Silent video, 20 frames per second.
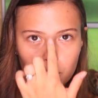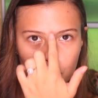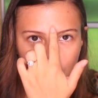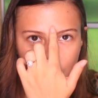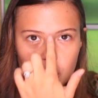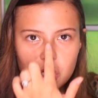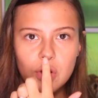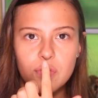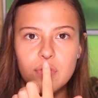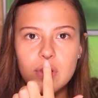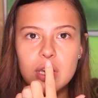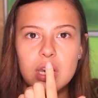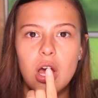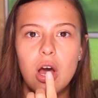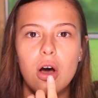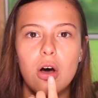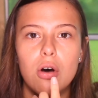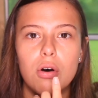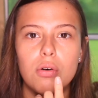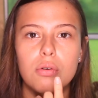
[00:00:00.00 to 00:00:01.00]
bridge of the
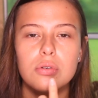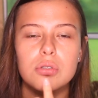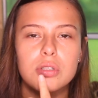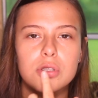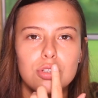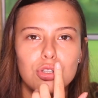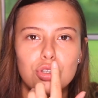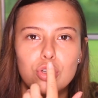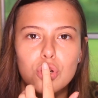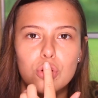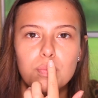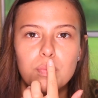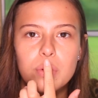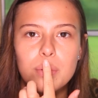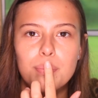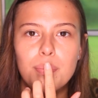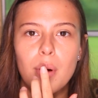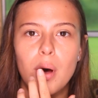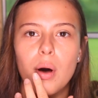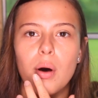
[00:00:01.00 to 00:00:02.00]
nose,
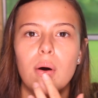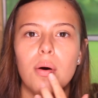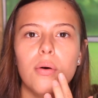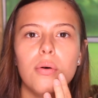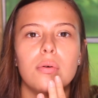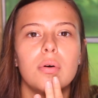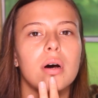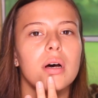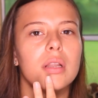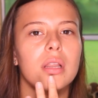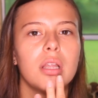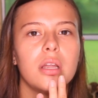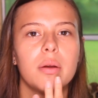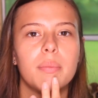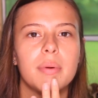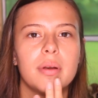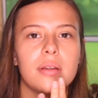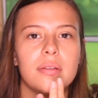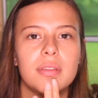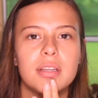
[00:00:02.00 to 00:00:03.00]
cupid bow, a little
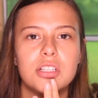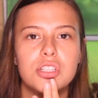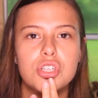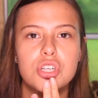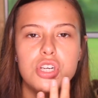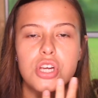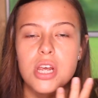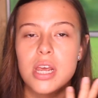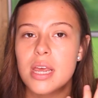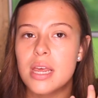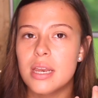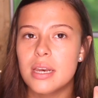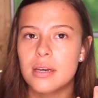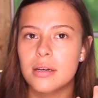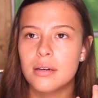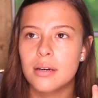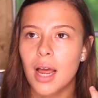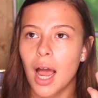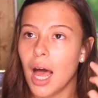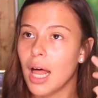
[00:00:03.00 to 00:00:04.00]
bit on the chin.